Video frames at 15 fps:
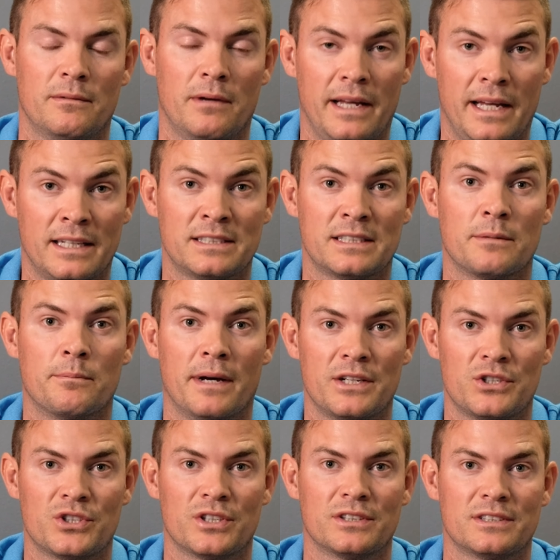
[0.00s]

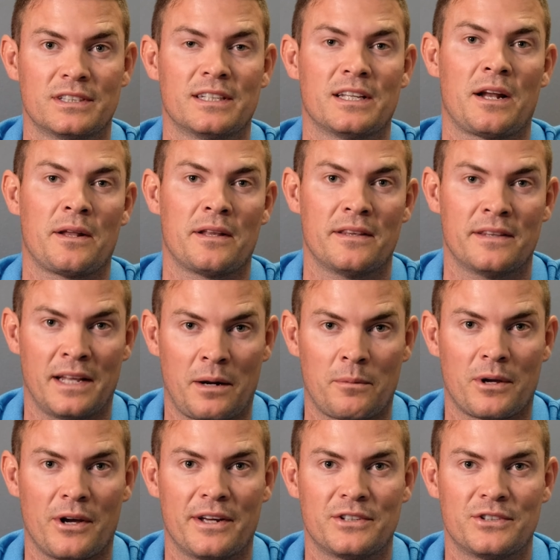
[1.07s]
estimations that I'm
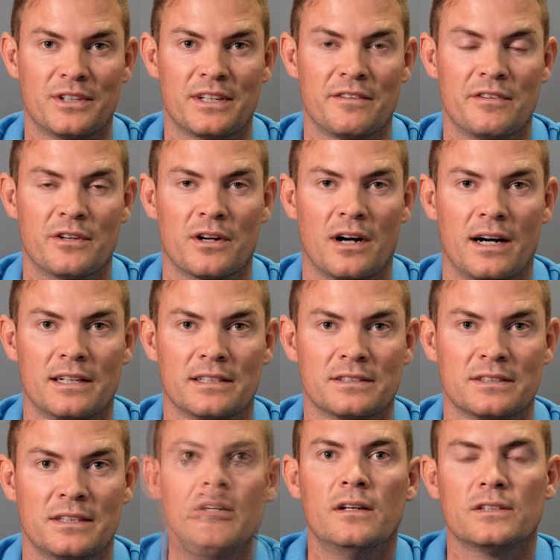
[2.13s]
going to give you guys.
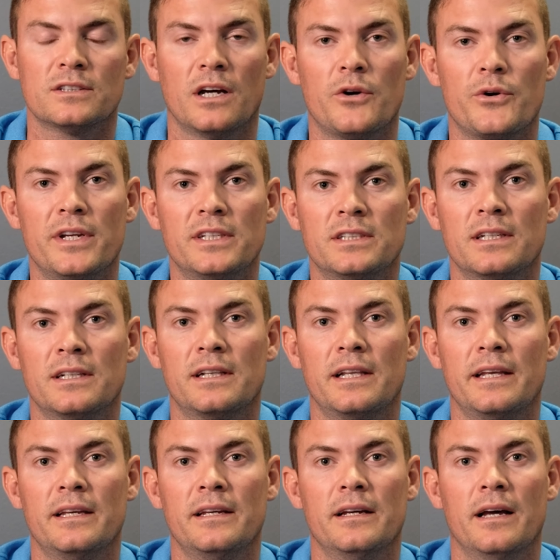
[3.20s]
So
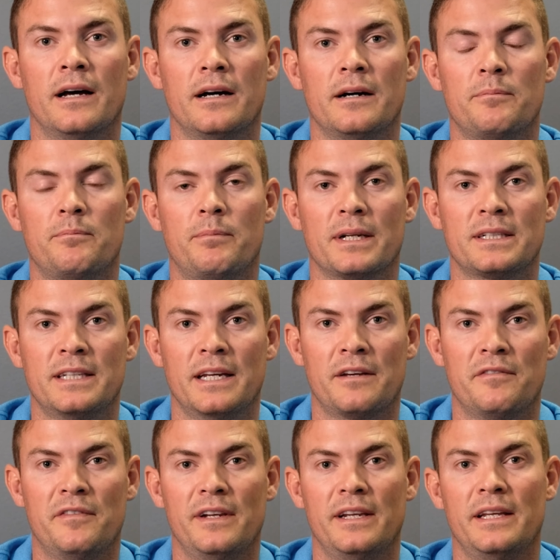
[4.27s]
recently, Patek
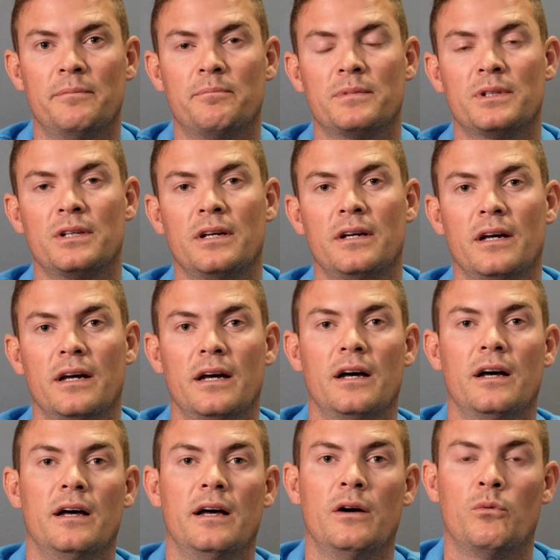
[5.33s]
Philippe
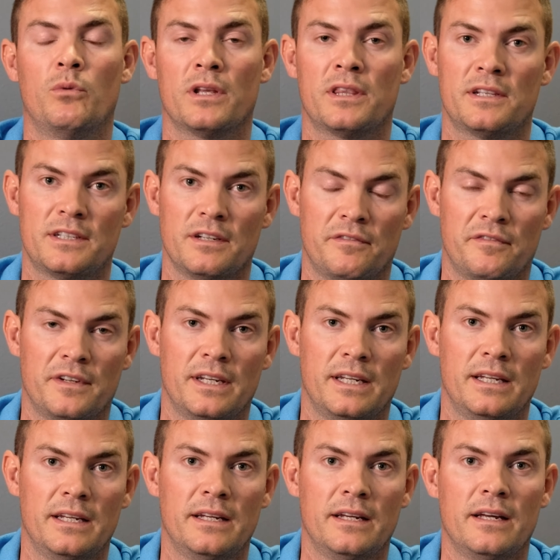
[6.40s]
with
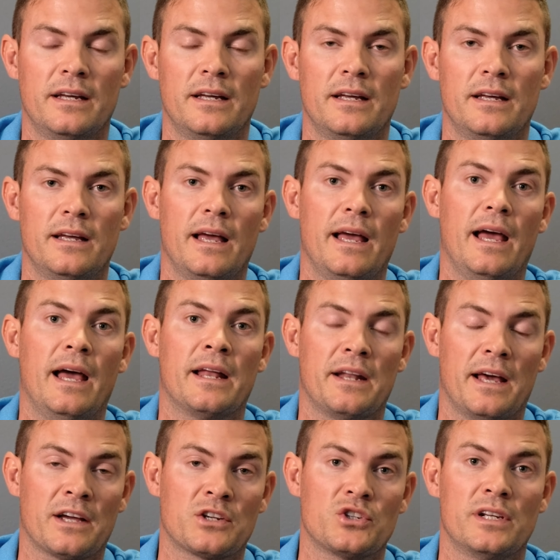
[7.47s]
Tiffany and
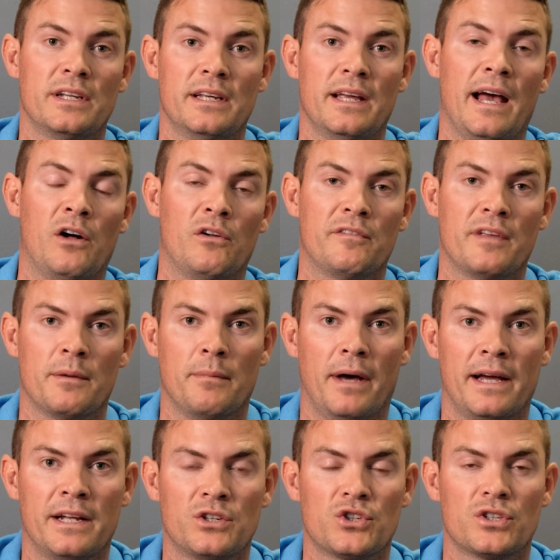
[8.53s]
actually
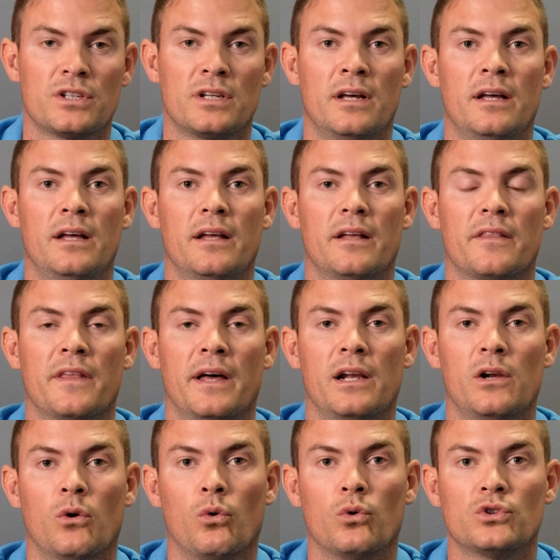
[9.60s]
LVMH, they
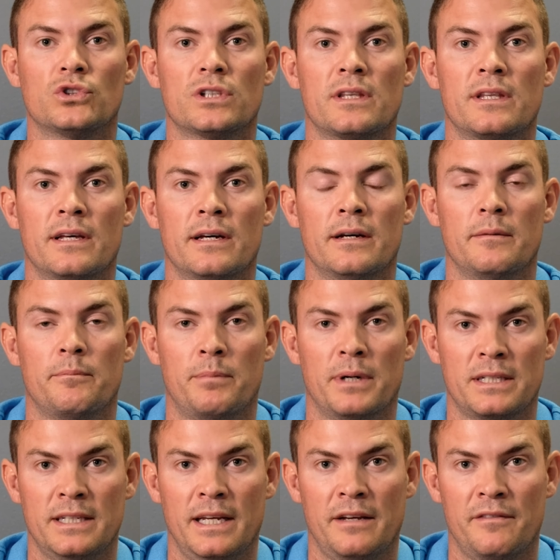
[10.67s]
launched the Patek